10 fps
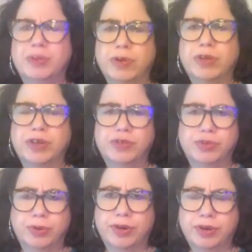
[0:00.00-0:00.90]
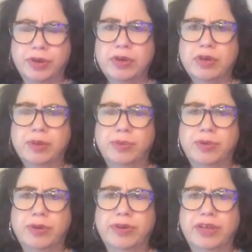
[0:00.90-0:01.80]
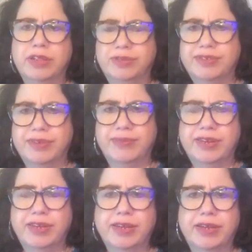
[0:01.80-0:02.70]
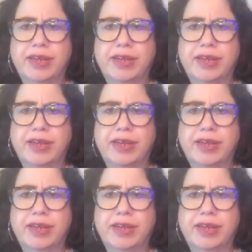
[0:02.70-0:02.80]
working toward more inclusivity.